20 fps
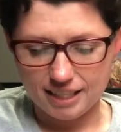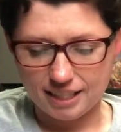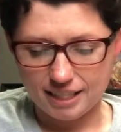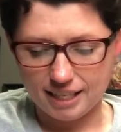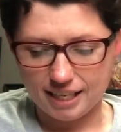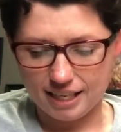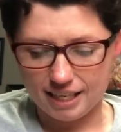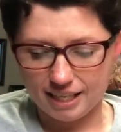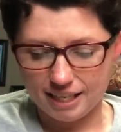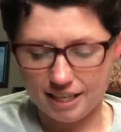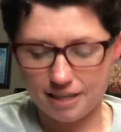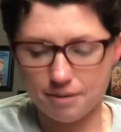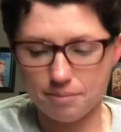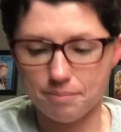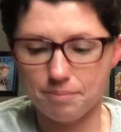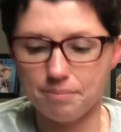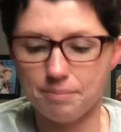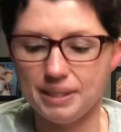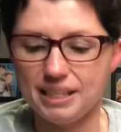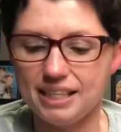
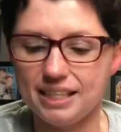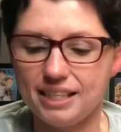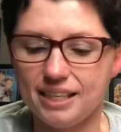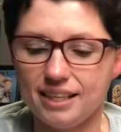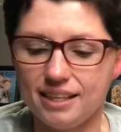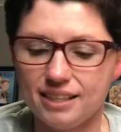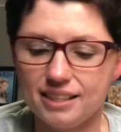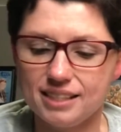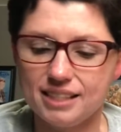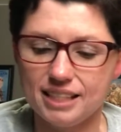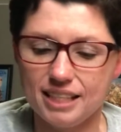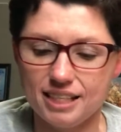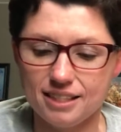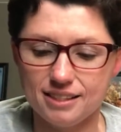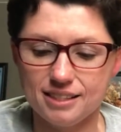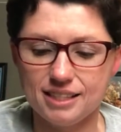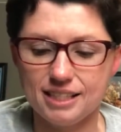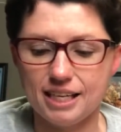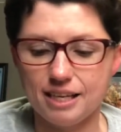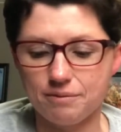KMPX
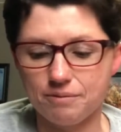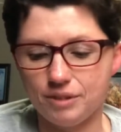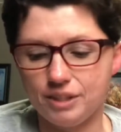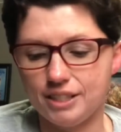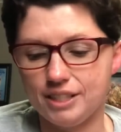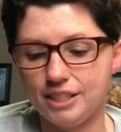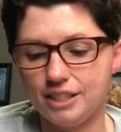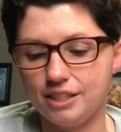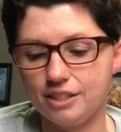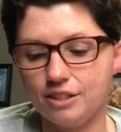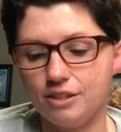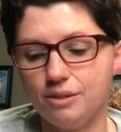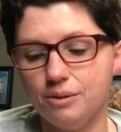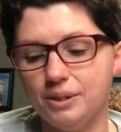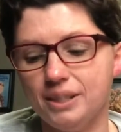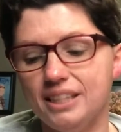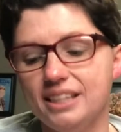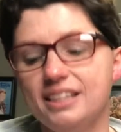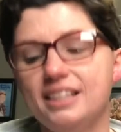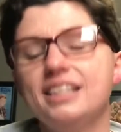in San Francisco
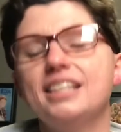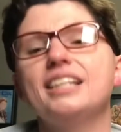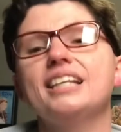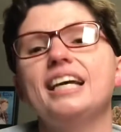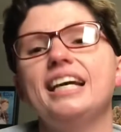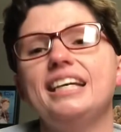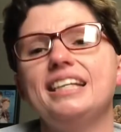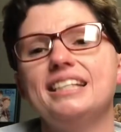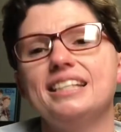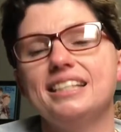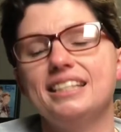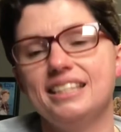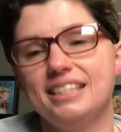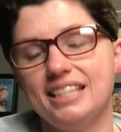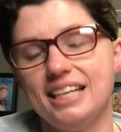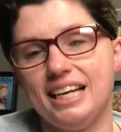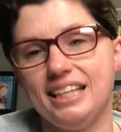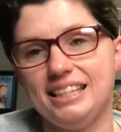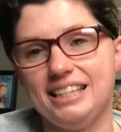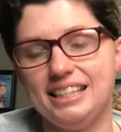in the late
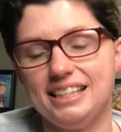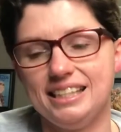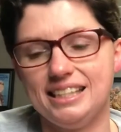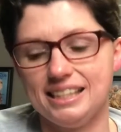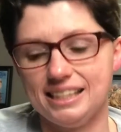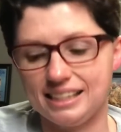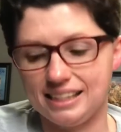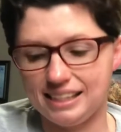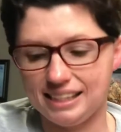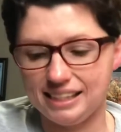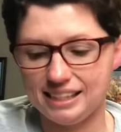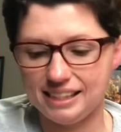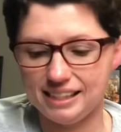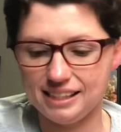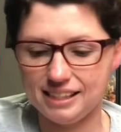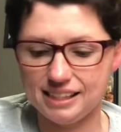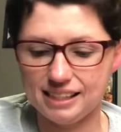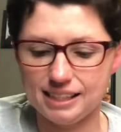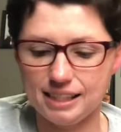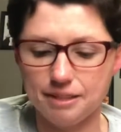
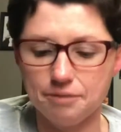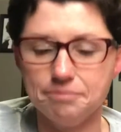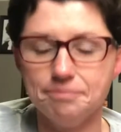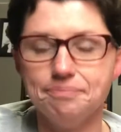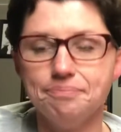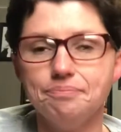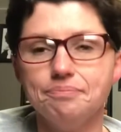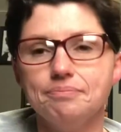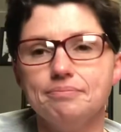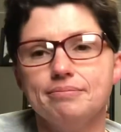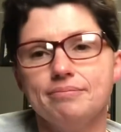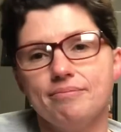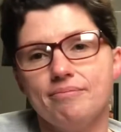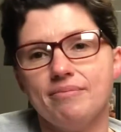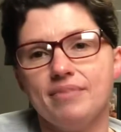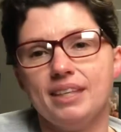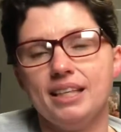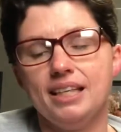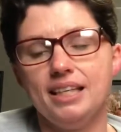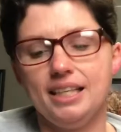1960s.
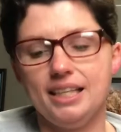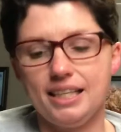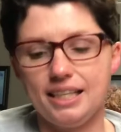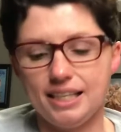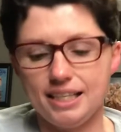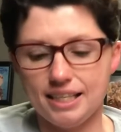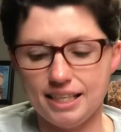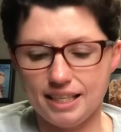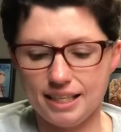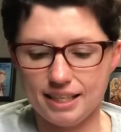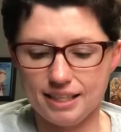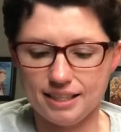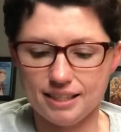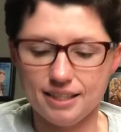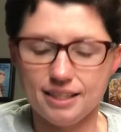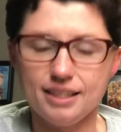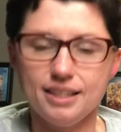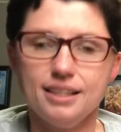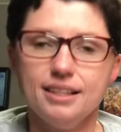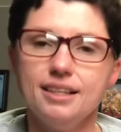And
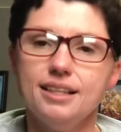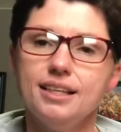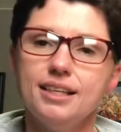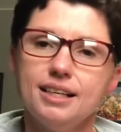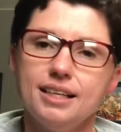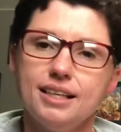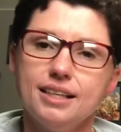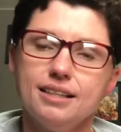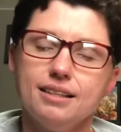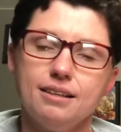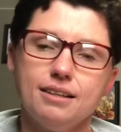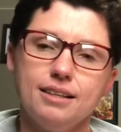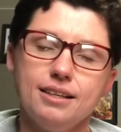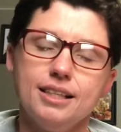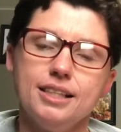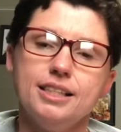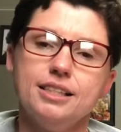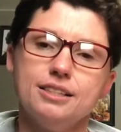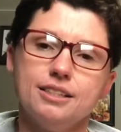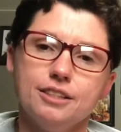
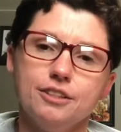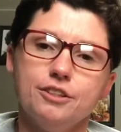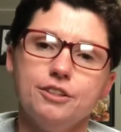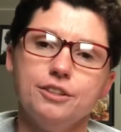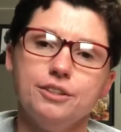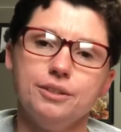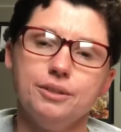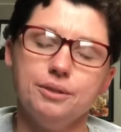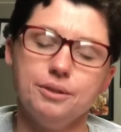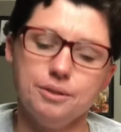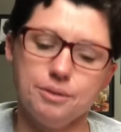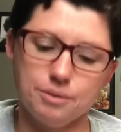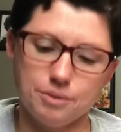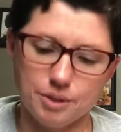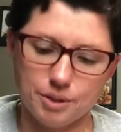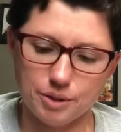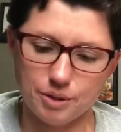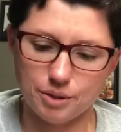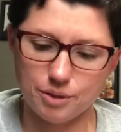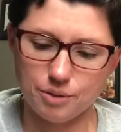all his other
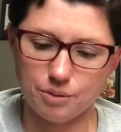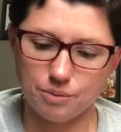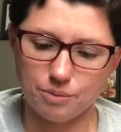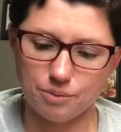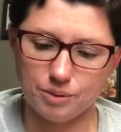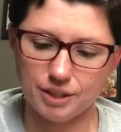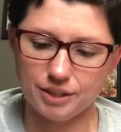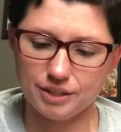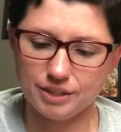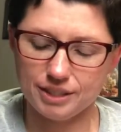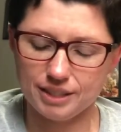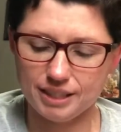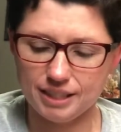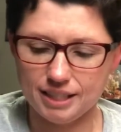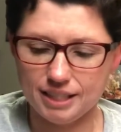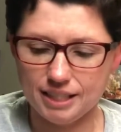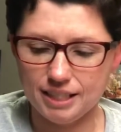works,